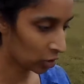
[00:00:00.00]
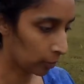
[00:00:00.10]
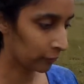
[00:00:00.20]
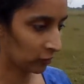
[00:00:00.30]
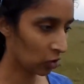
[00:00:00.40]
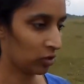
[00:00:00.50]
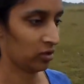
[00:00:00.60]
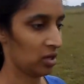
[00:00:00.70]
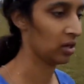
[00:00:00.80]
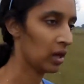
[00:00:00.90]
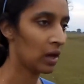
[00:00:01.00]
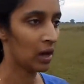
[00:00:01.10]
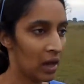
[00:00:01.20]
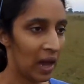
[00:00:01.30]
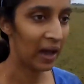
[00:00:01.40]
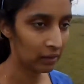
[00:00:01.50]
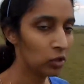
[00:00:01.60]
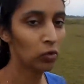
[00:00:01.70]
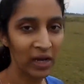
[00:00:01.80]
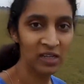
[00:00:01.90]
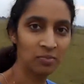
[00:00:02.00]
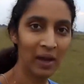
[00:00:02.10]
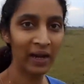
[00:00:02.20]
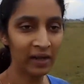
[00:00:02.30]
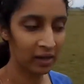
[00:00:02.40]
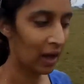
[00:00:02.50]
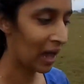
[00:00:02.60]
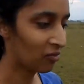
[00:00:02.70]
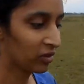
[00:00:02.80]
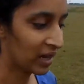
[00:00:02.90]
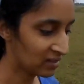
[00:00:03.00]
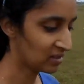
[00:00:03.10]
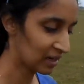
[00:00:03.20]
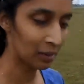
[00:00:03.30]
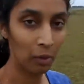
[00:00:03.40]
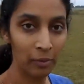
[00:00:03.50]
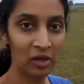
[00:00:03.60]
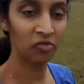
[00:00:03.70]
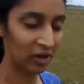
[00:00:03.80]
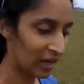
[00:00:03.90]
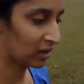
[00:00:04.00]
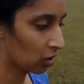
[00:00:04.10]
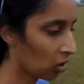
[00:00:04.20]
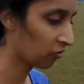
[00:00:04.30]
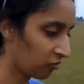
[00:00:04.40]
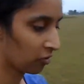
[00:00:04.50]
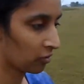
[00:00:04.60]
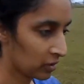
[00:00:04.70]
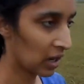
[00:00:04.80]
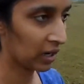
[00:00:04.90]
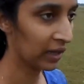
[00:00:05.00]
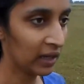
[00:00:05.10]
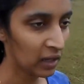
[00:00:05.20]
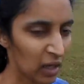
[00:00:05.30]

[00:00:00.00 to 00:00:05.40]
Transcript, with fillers: top of the order. You guys might have guessed that I'm a big fan of Rahane.